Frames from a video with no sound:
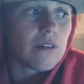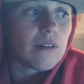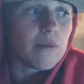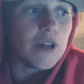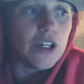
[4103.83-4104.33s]

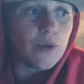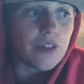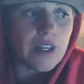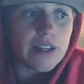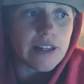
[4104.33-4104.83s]
I mean, you would
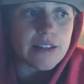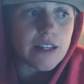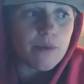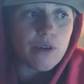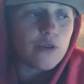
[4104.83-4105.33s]
think that
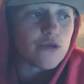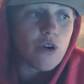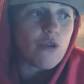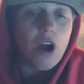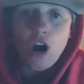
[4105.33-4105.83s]
someone who's
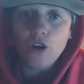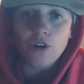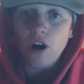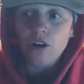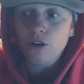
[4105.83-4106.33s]
wrote
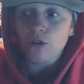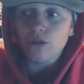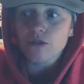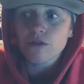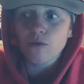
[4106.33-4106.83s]
100
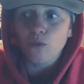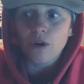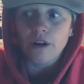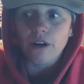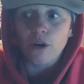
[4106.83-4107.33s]
articles
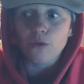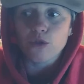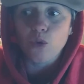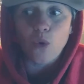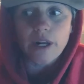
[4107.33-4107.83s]
wouldn't go
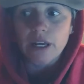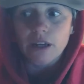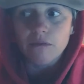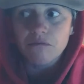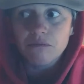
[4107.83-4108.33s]

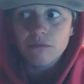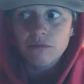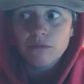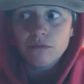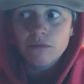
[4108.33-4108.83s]
20
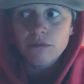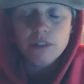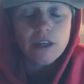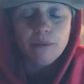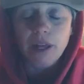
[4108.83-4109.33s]

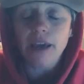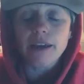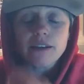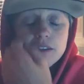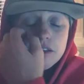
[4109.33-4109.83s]
some
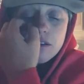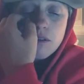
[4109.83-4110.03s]
days